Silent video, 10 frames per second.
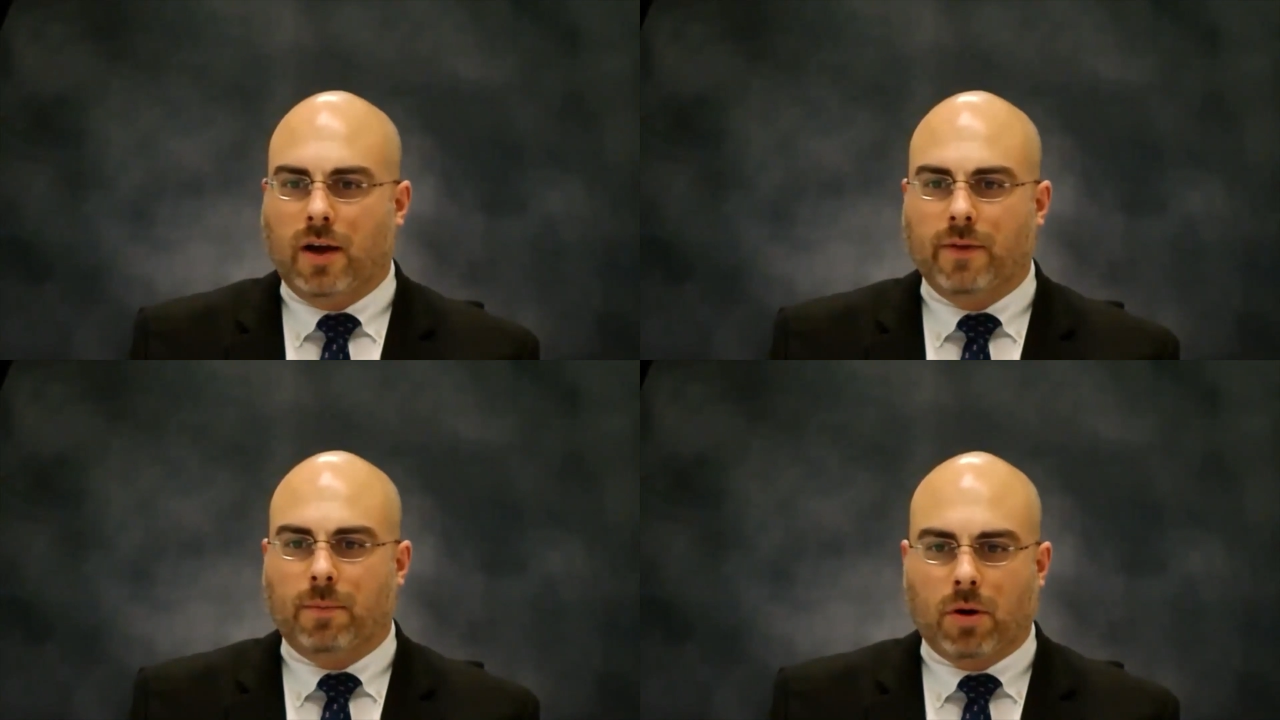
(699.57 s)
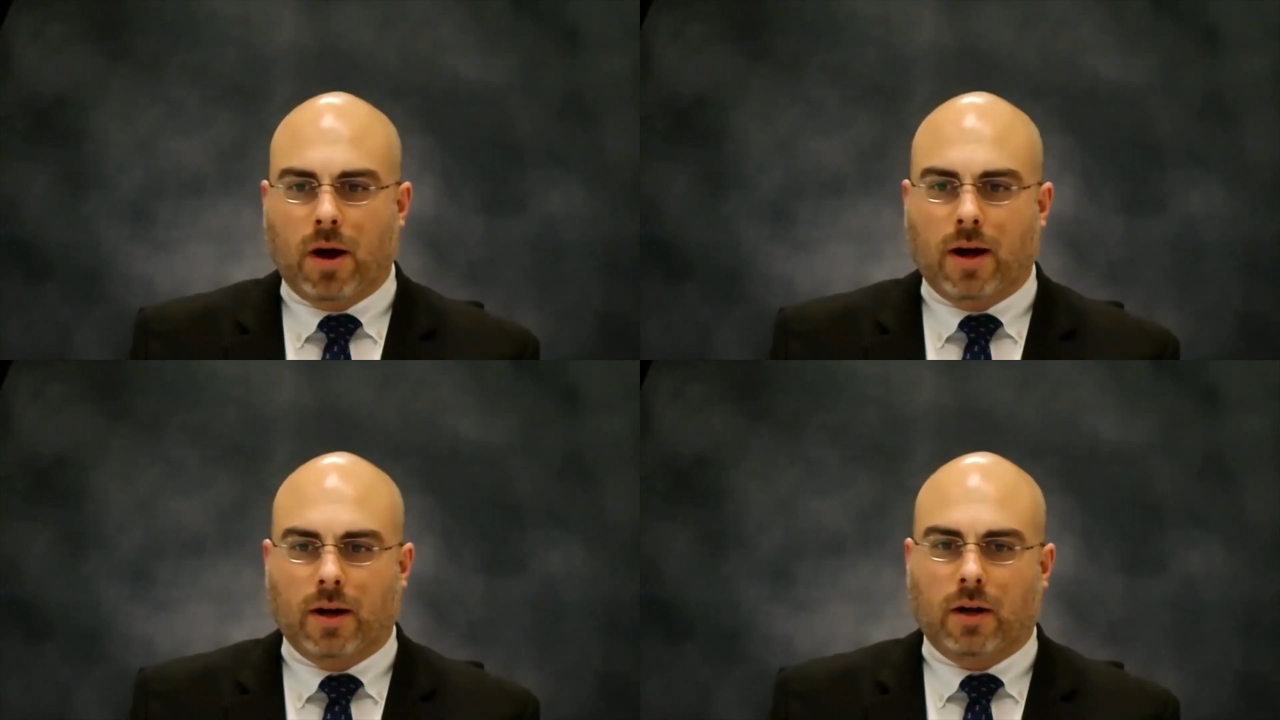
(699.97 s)
of the
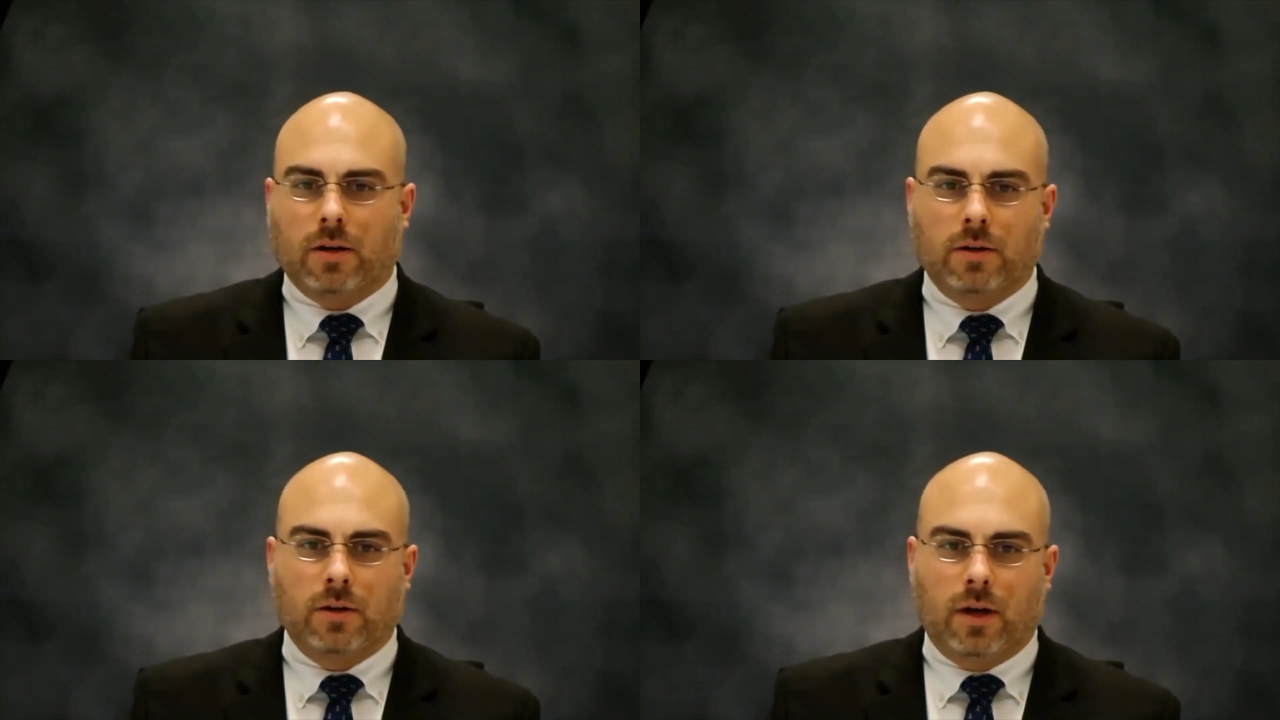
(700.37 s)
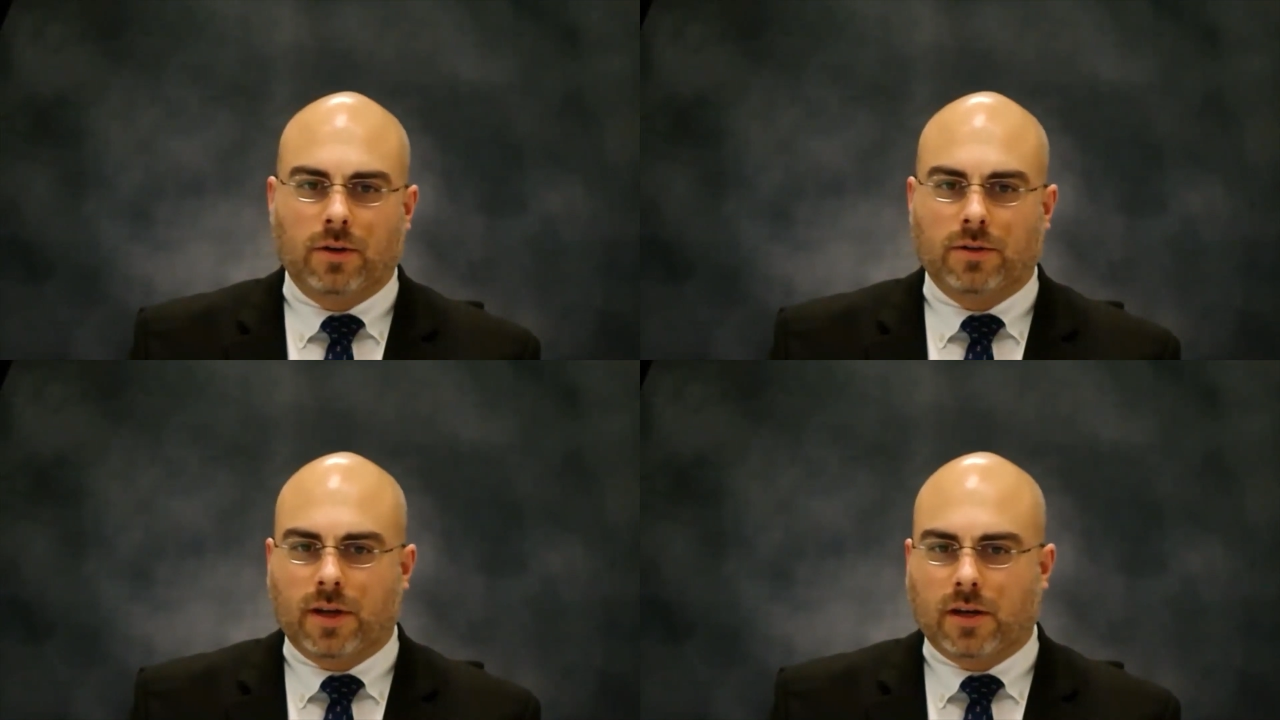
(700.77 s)
product
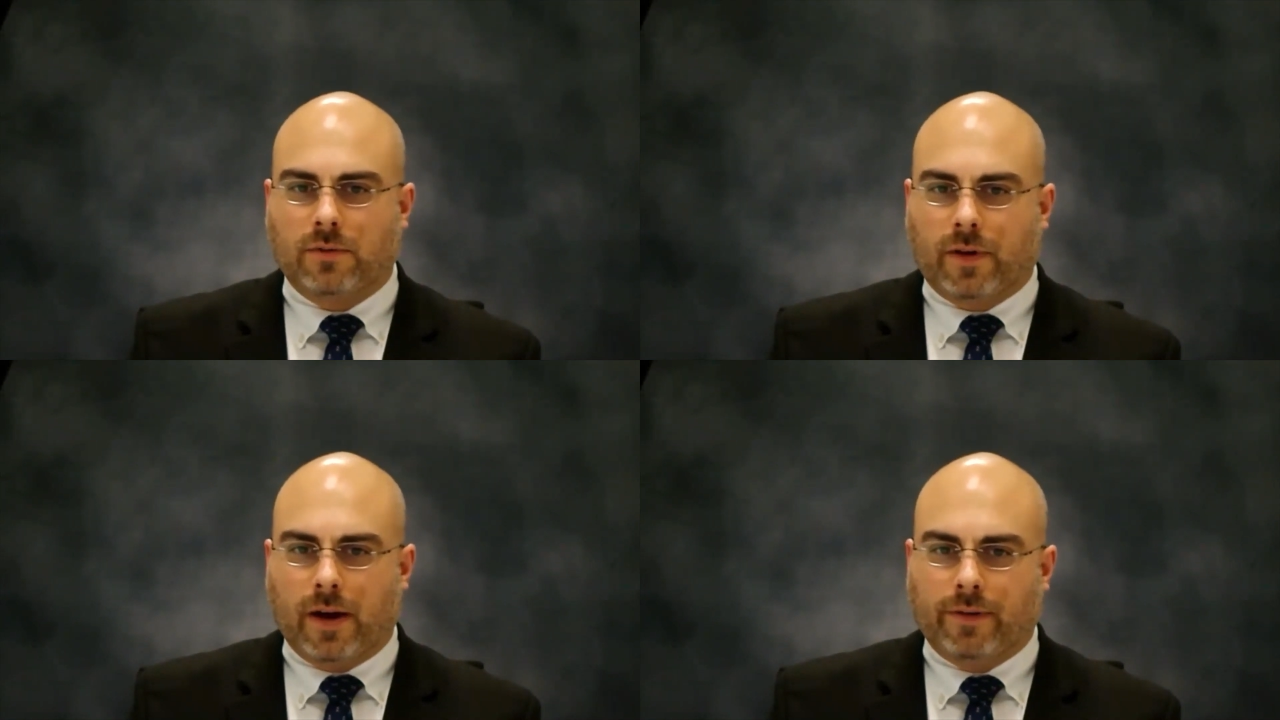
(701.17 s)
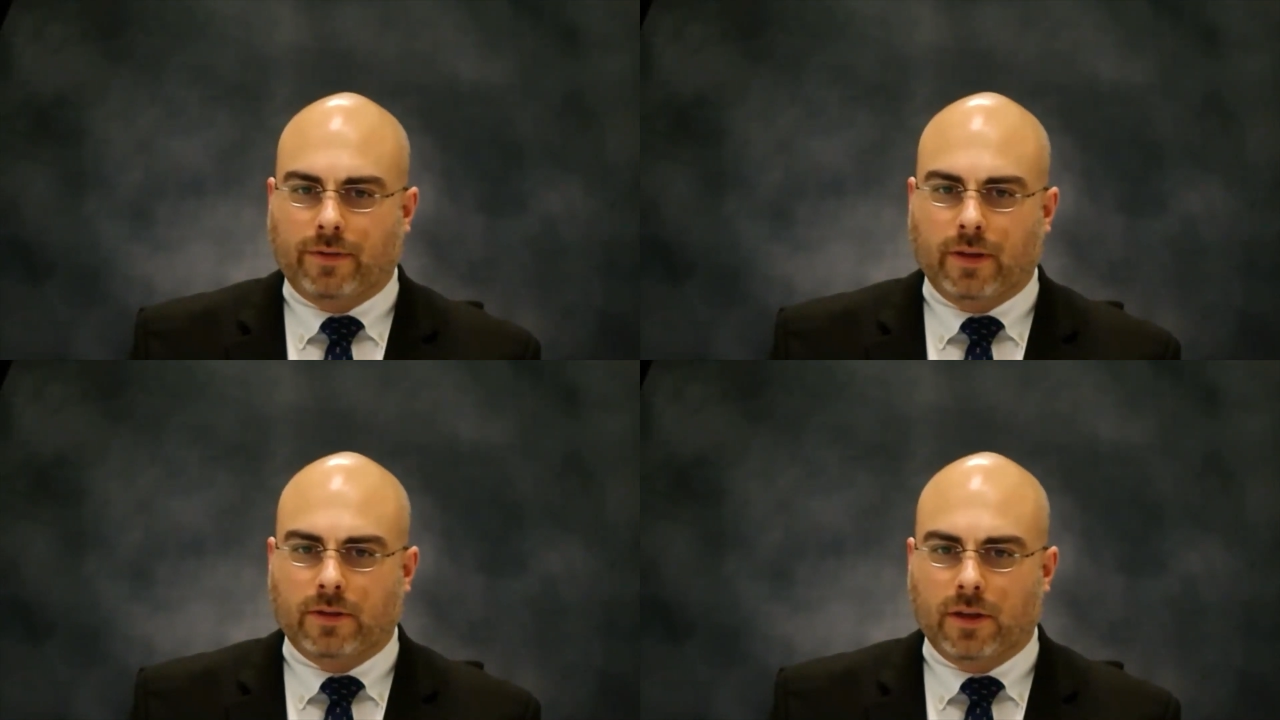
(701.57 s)
under Section
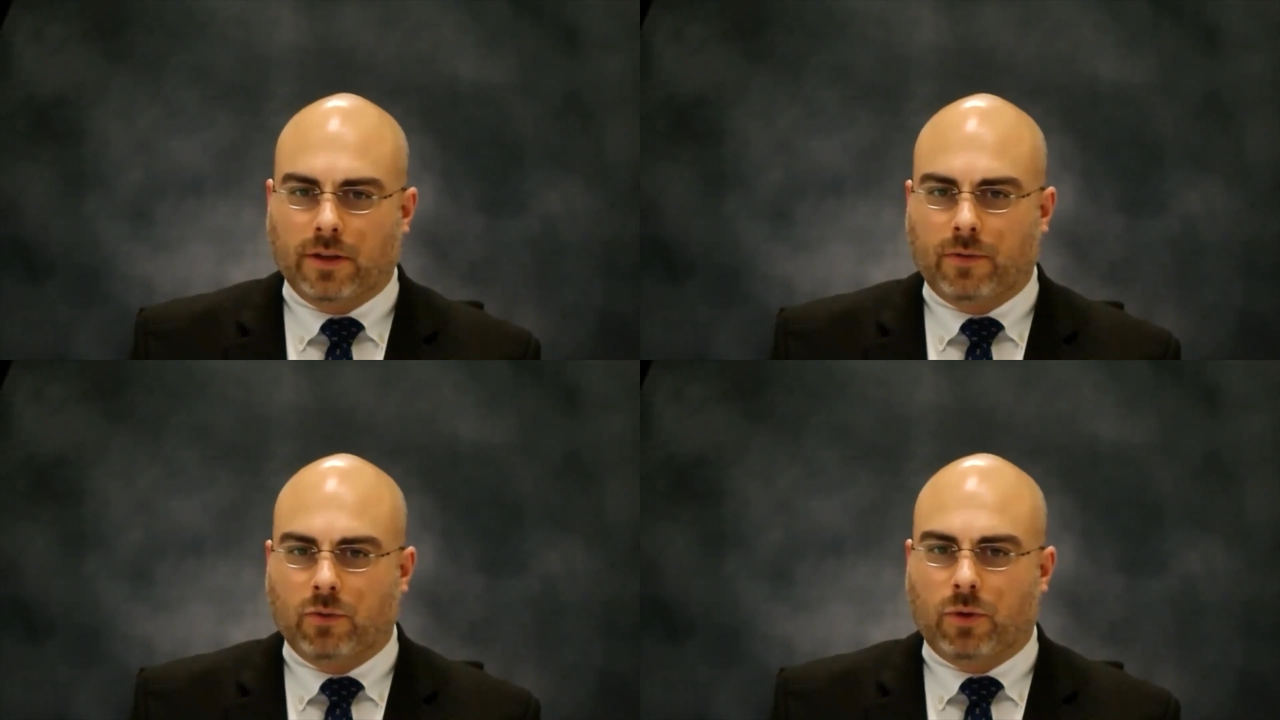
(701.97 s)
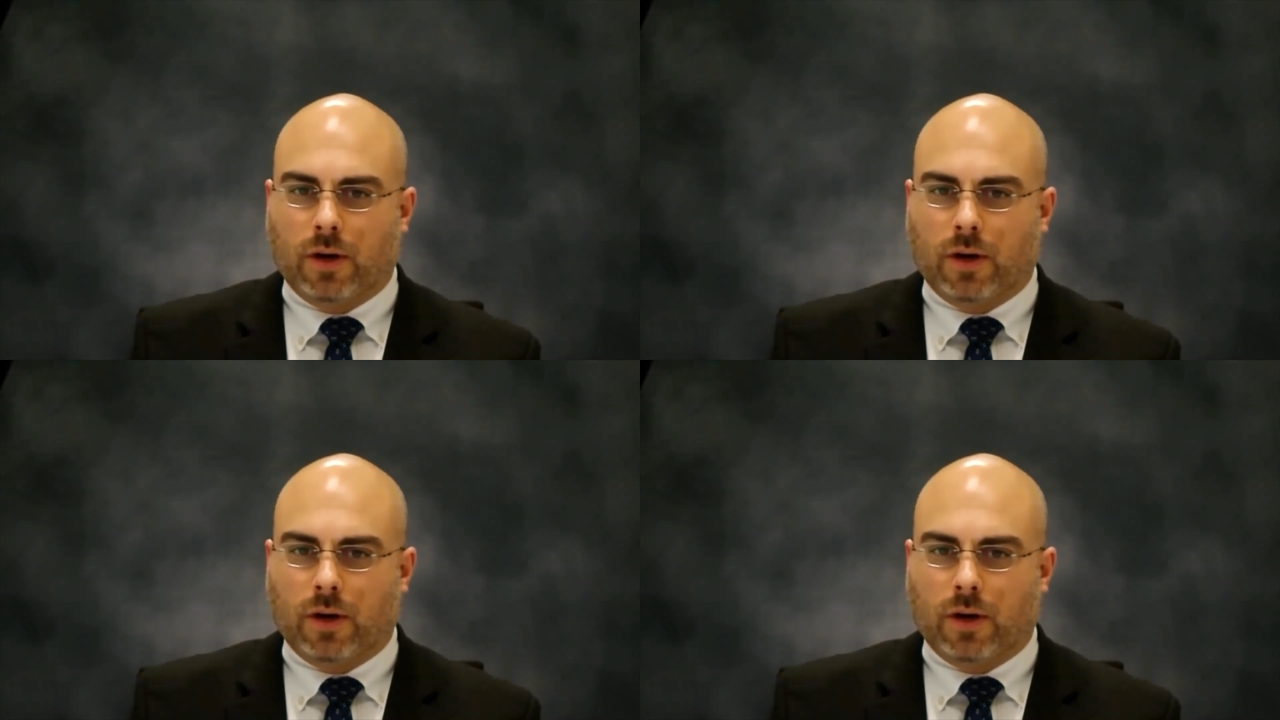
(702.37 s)
515C of the Food,